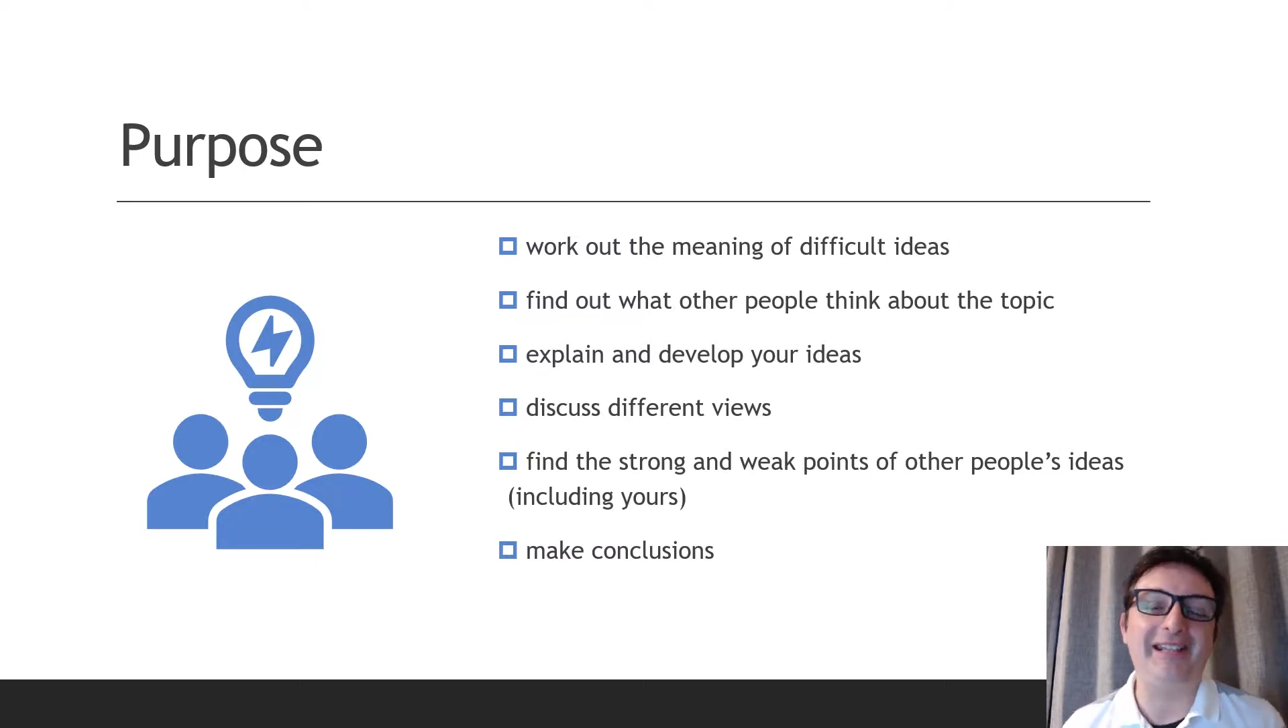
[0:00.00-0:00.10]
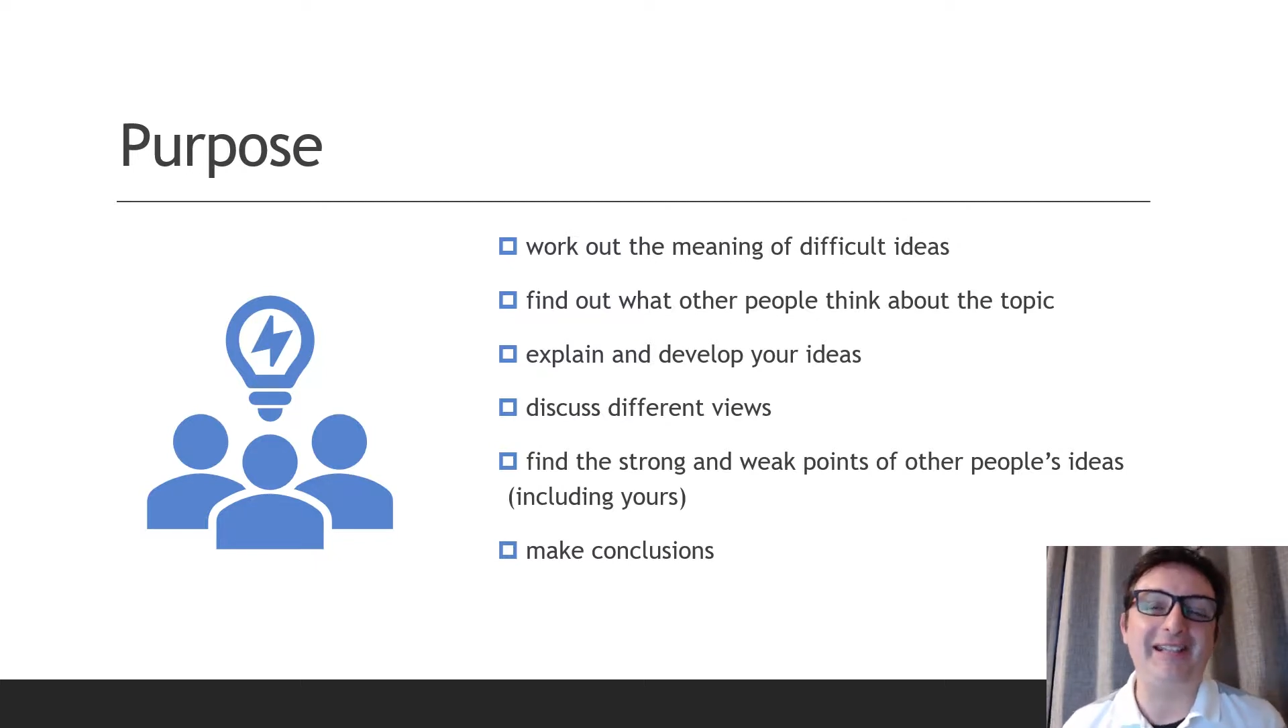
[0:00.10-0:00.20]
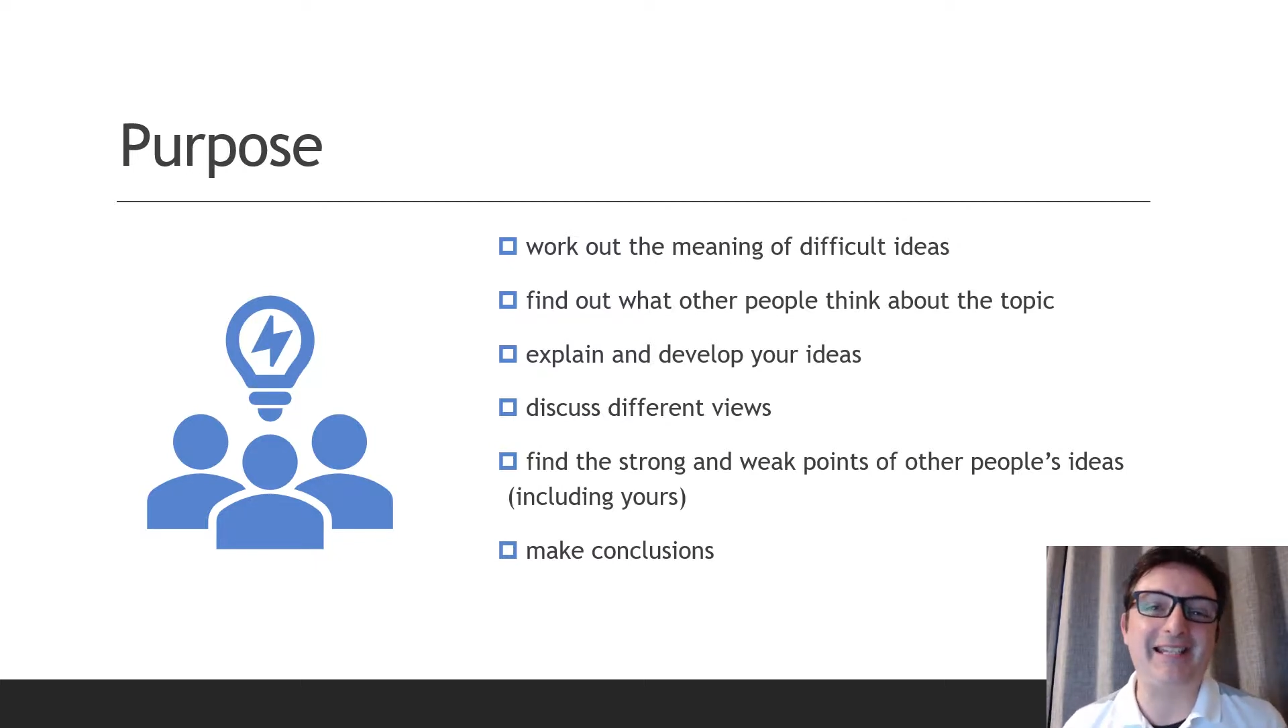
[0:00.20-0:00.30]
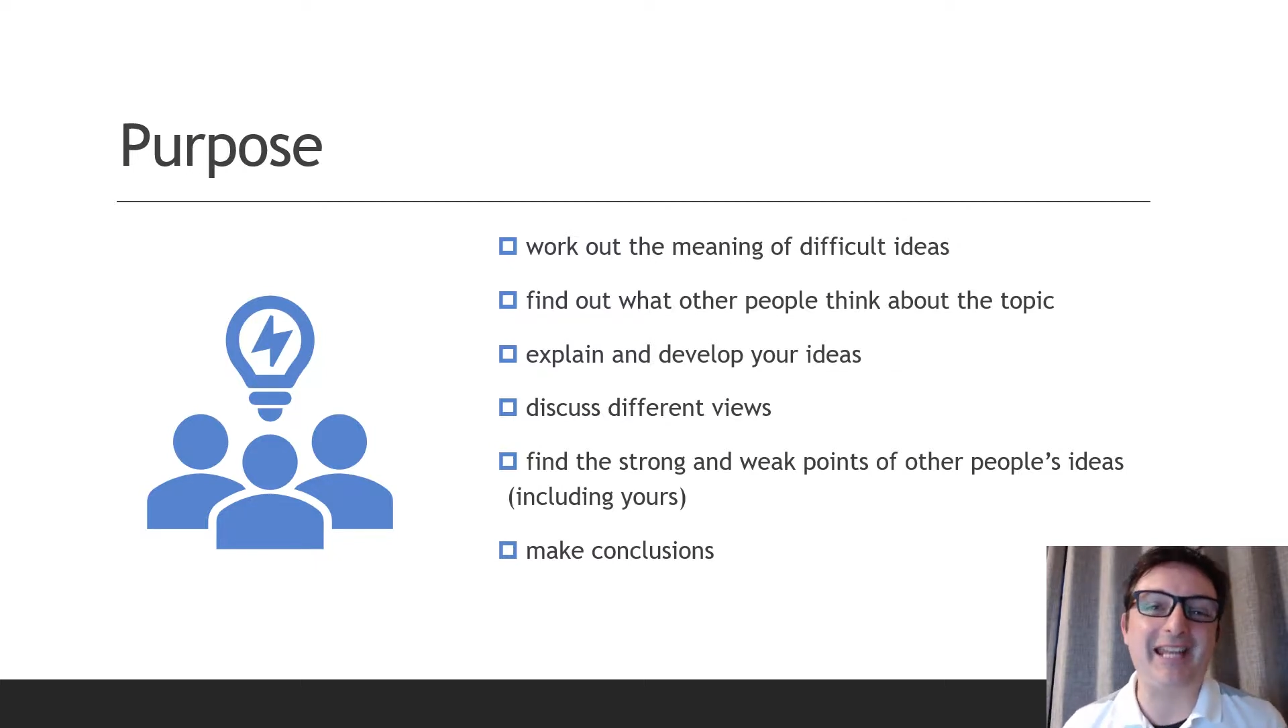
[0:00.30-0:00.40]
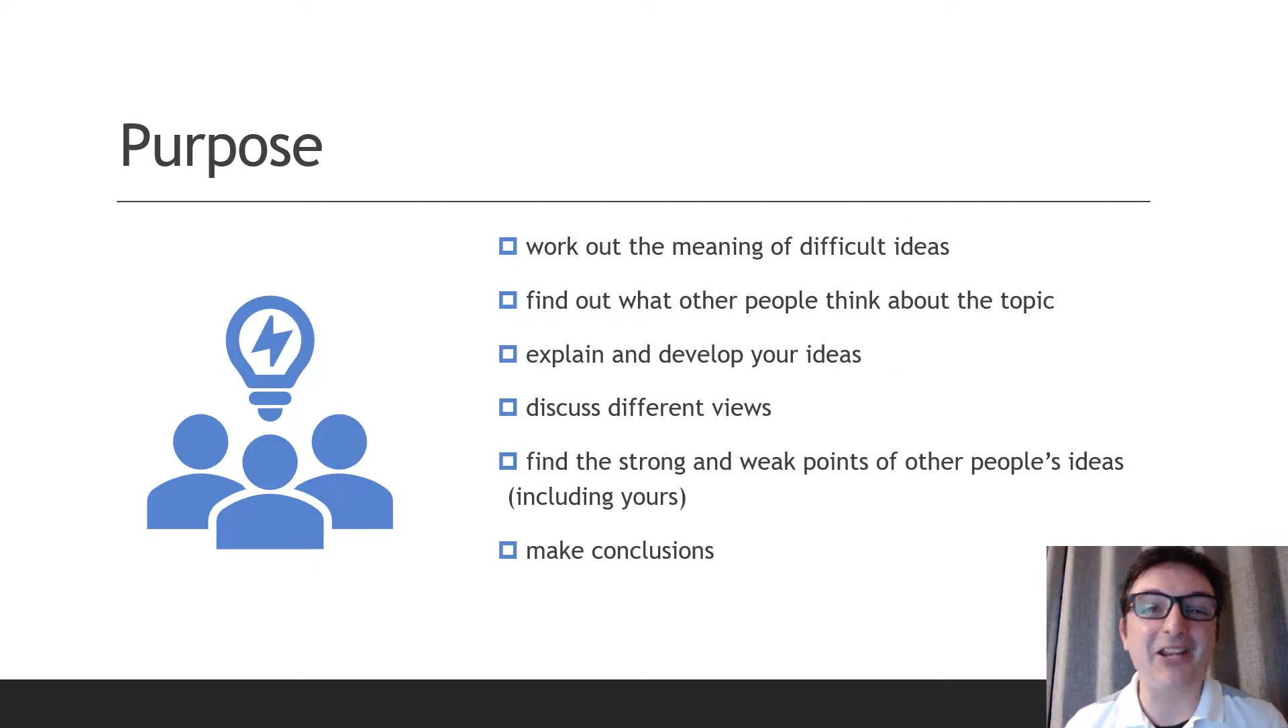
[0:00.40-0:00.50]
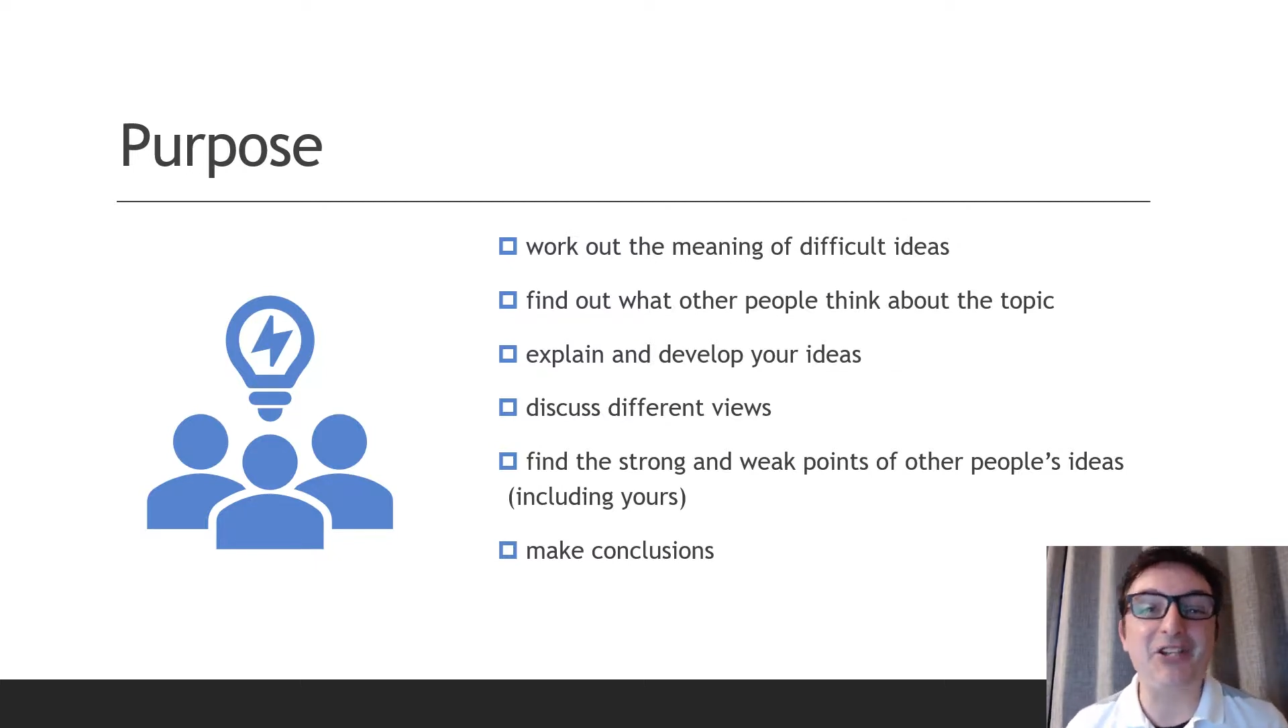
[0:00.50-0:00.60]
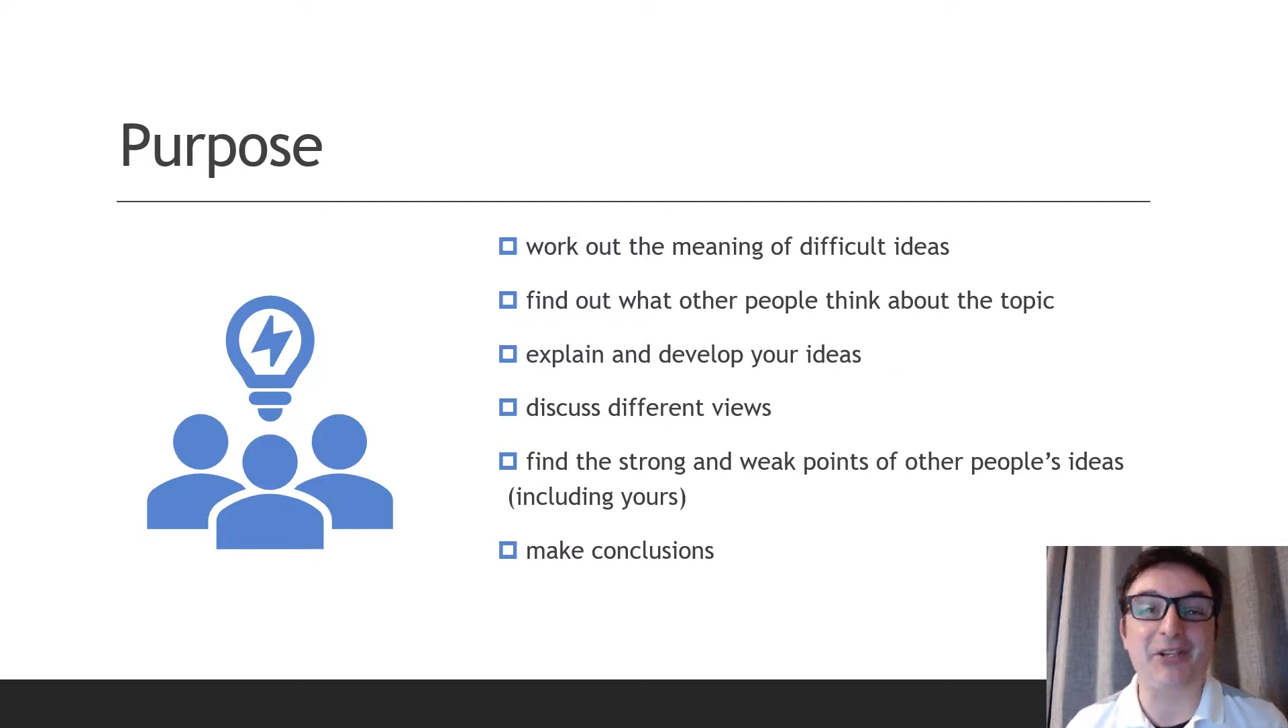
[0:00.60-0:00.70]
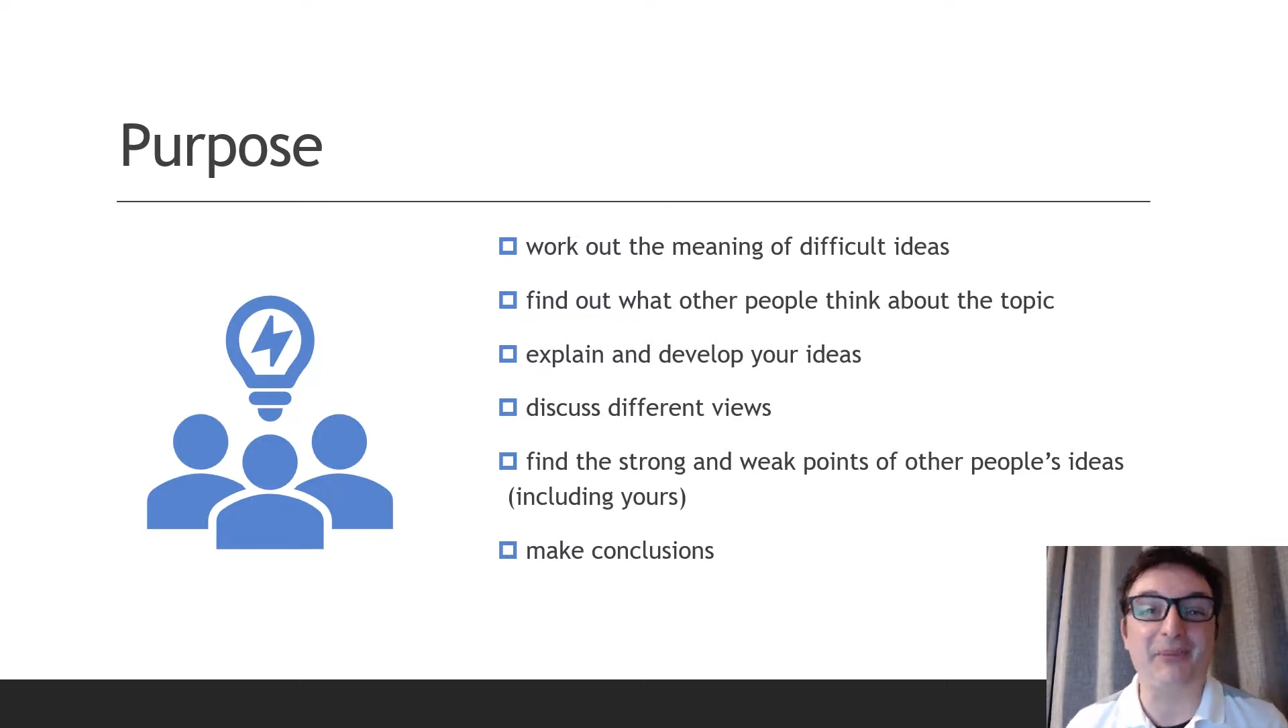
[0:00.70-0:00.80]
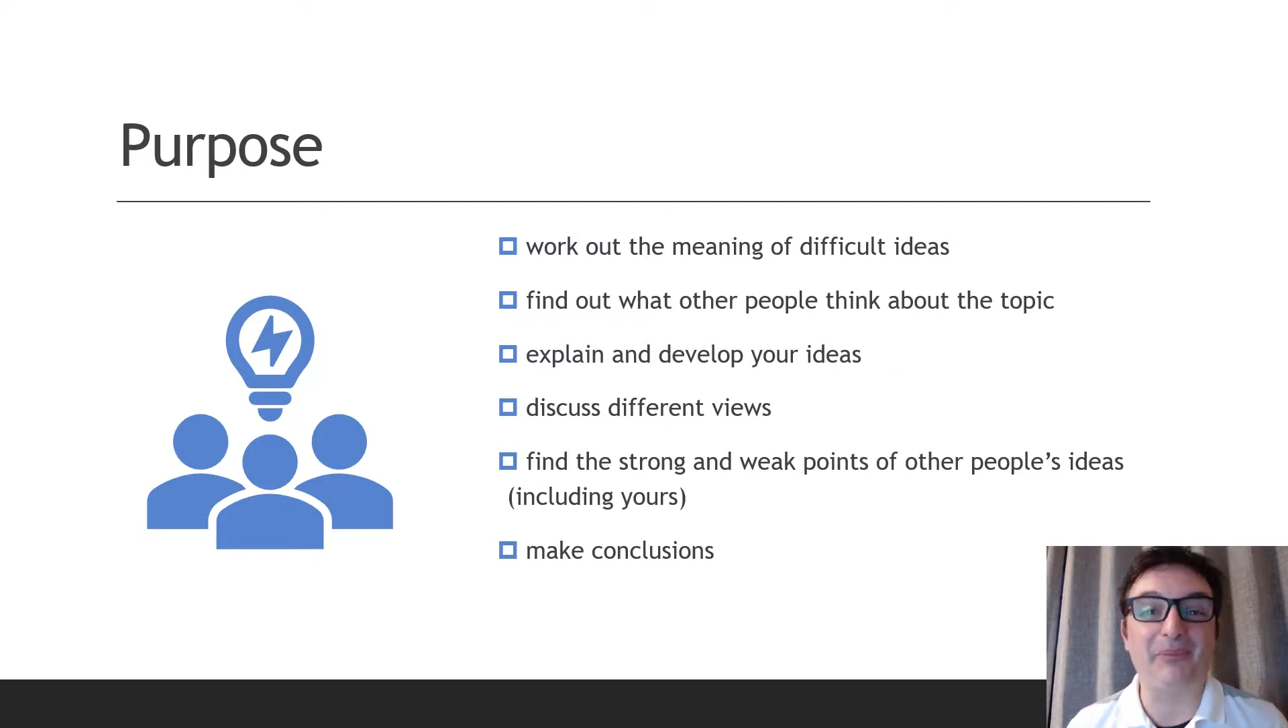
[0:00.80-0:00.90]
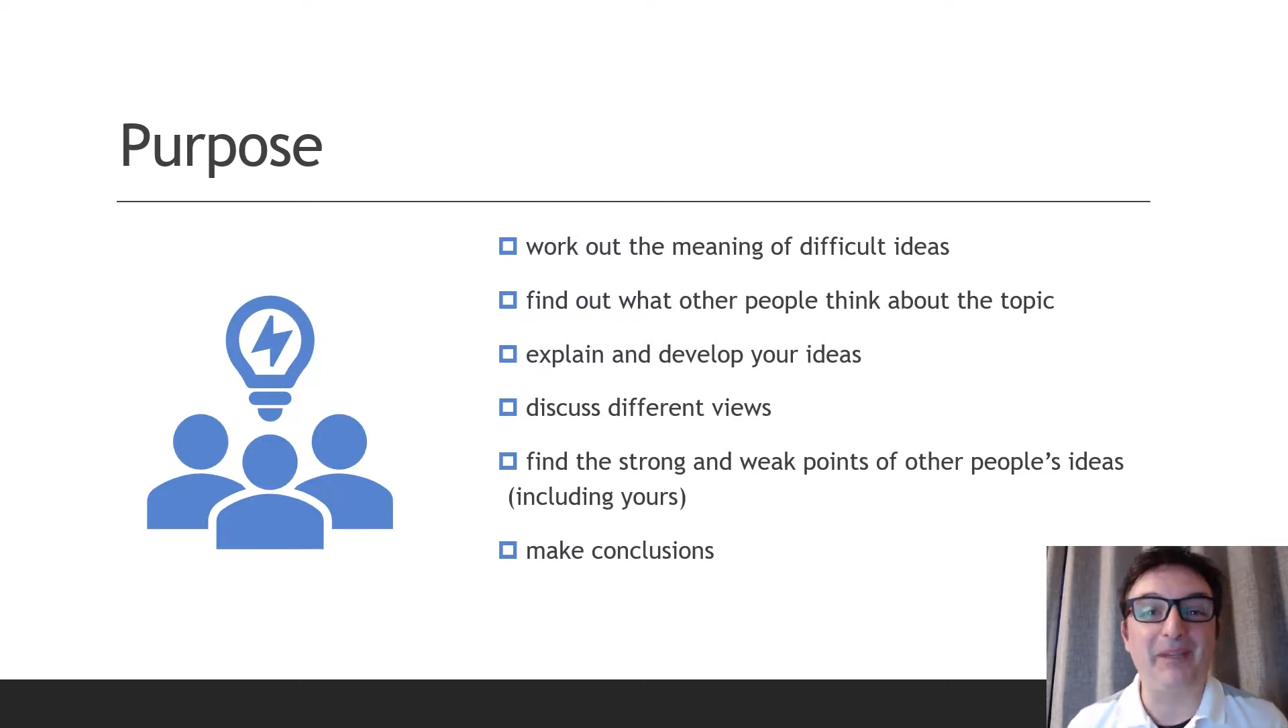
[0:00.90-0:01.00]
discussion.